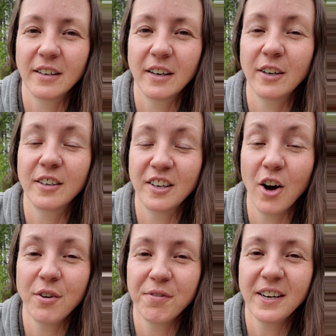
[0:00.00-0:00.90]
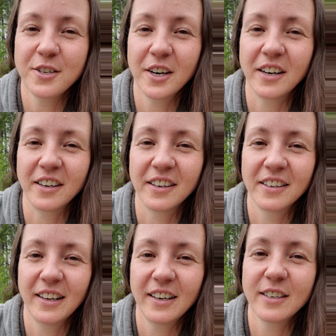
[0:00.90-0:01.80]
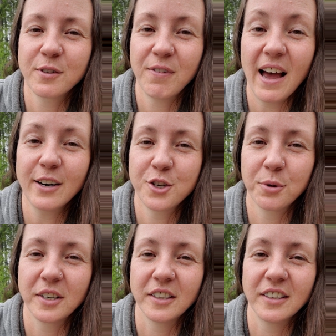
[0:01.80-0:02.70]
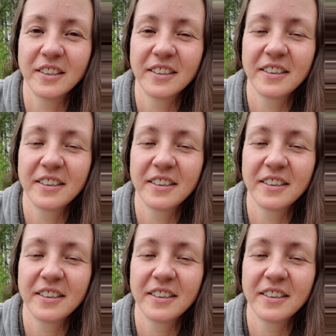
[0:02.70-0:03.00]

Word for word: or nonfiction, that it's factual.